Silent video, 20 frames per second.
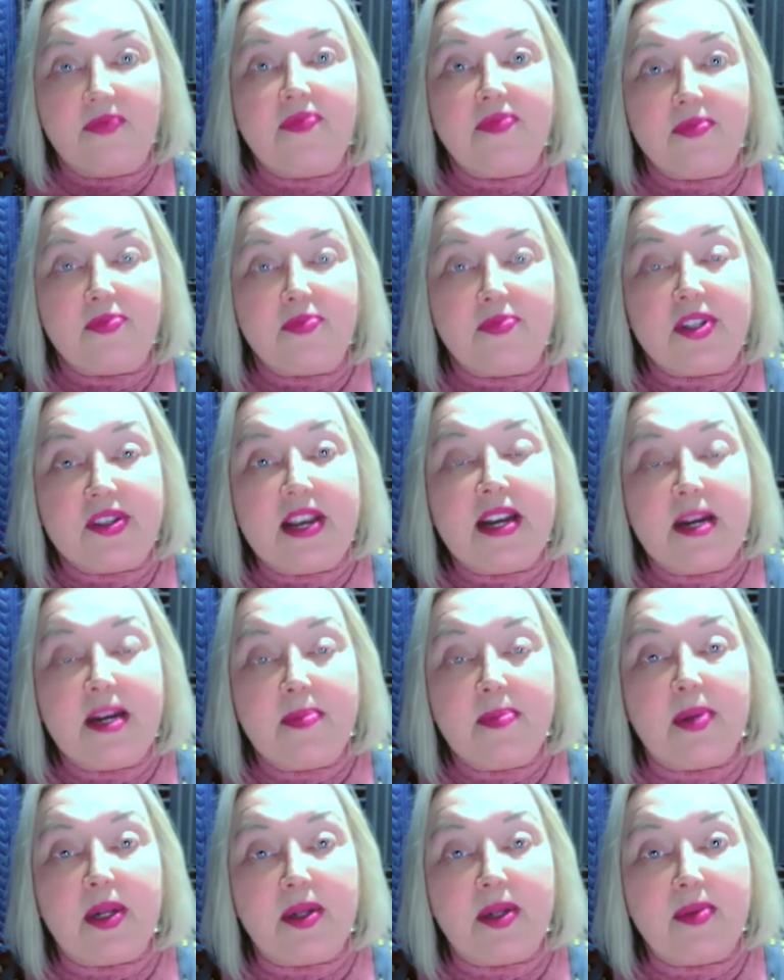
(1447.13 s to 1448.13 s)

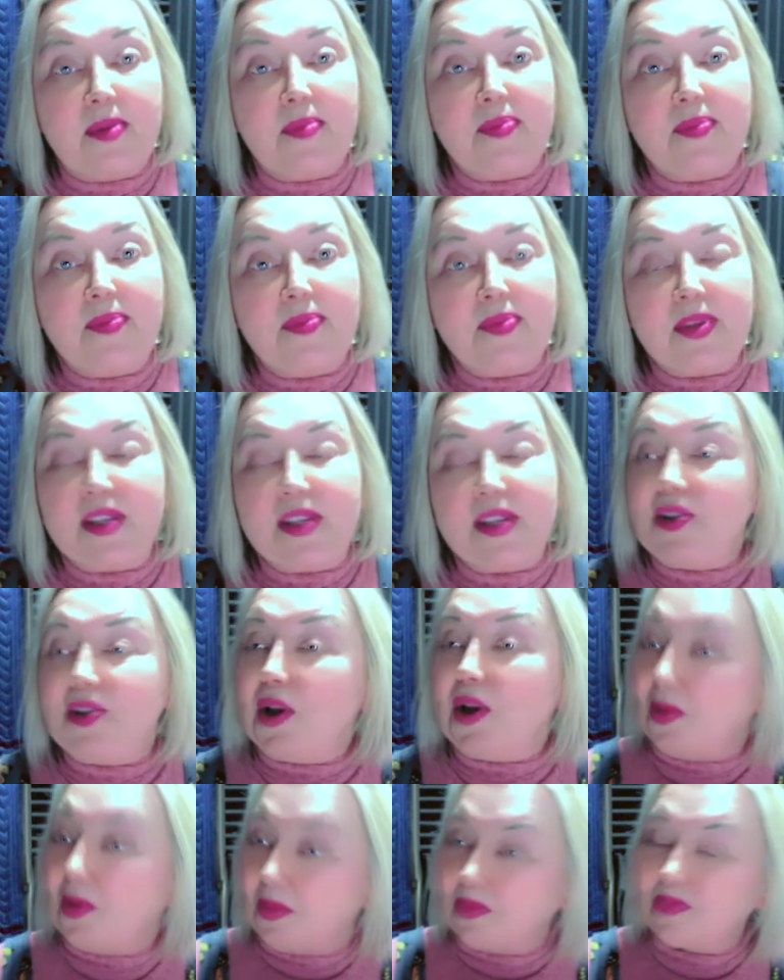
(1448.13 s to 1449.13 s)
presentable.
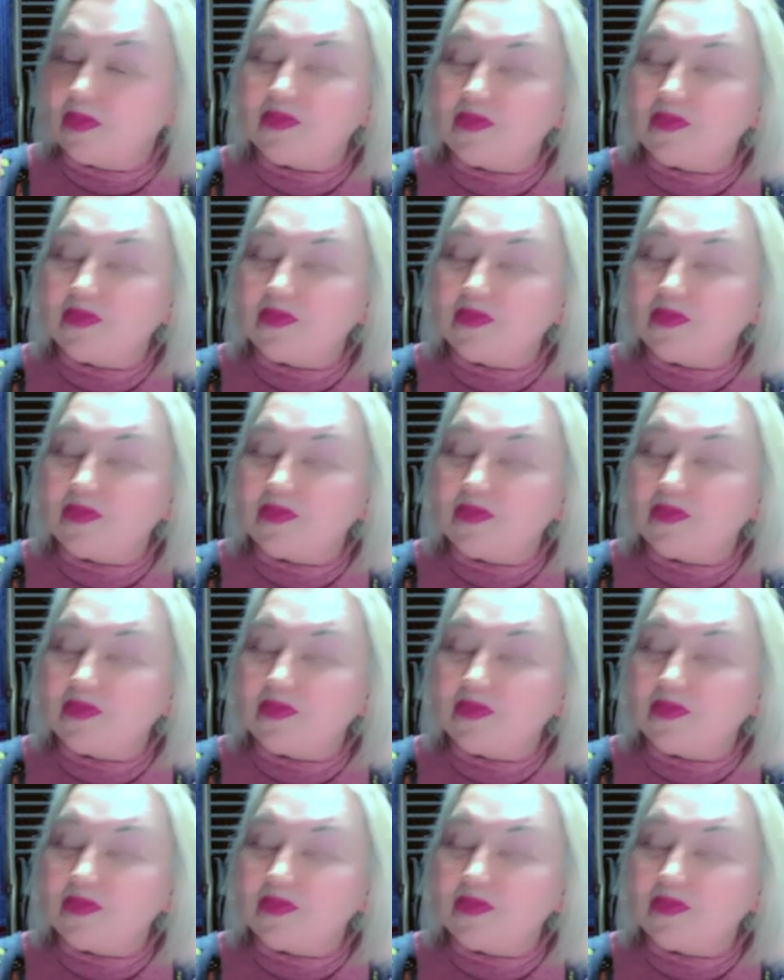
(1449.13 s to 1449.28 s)
So,